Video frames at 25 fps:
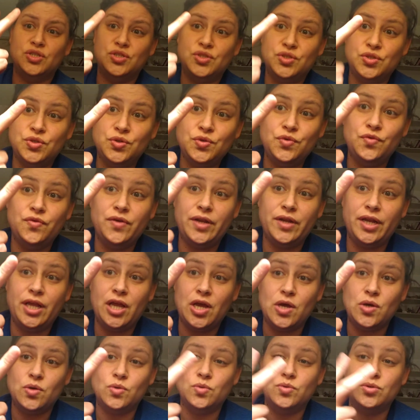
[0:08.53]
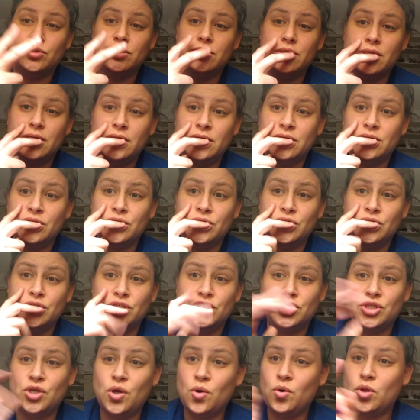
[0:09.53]
two videos
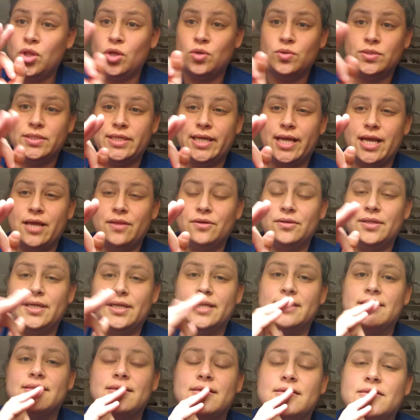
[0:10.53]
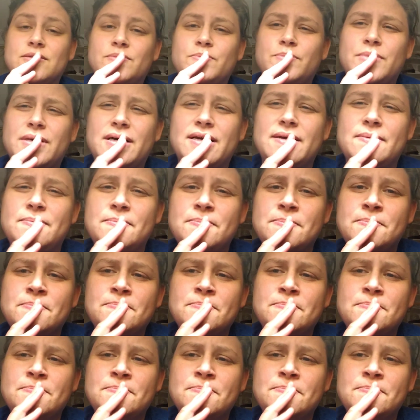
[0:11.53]
so close together like this, but